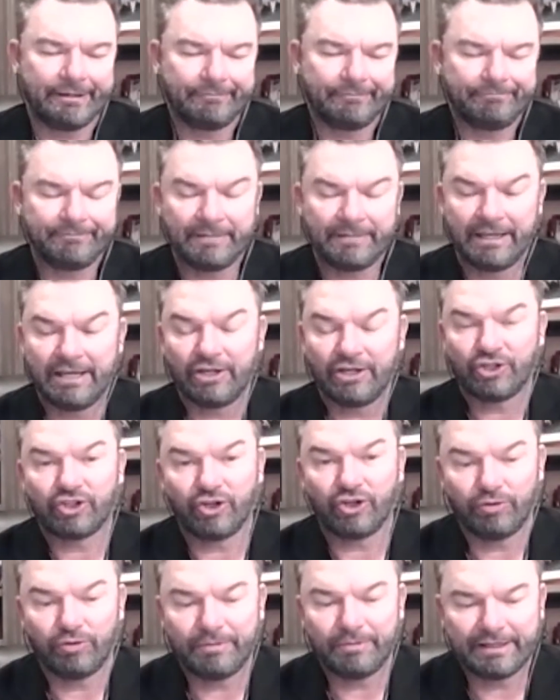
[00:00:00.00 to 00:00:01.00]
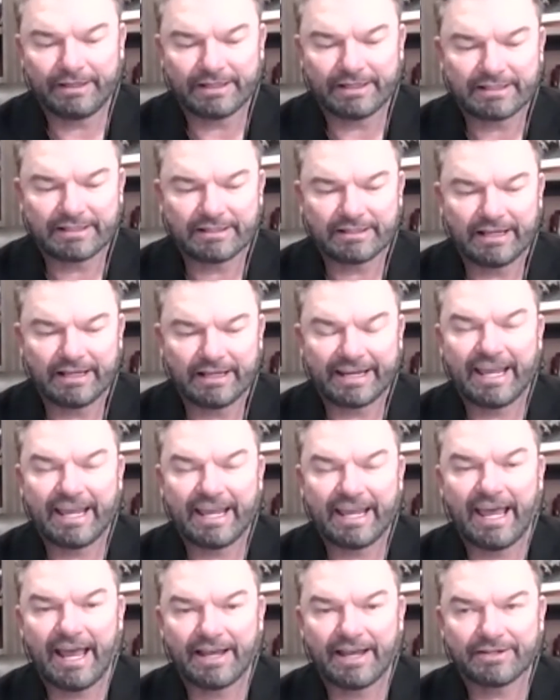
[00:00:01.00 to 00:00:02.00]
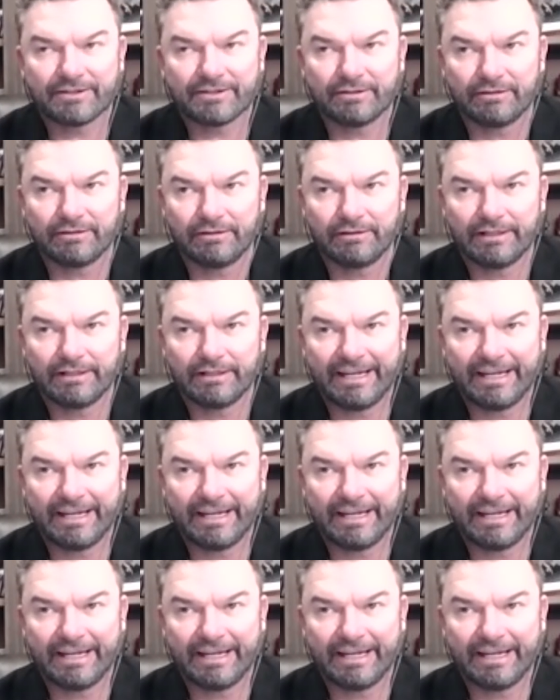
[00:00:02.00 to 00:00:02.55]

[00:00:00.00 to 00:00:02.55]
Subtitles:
He showed me this castle